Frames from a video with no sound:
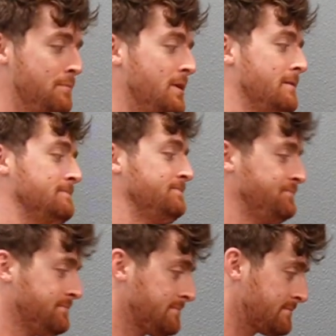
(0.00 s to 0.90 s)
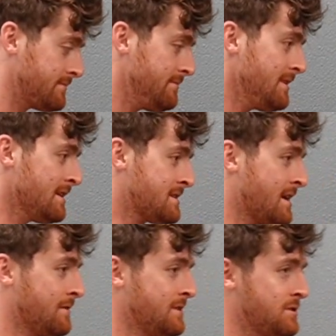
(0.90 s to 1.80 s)
But it's
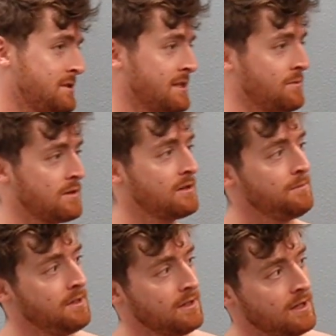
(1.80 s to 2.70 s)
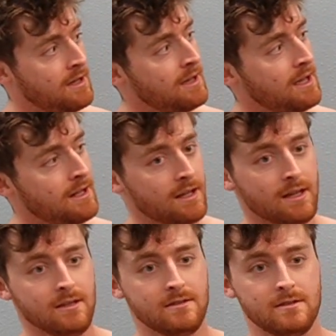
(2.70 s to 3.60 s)
kind of interesting. We're going to be heading
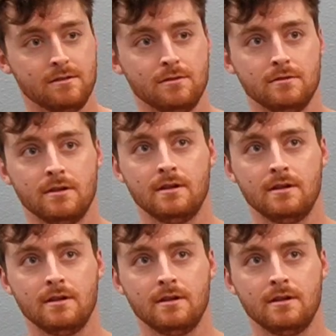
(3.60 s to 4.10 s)
into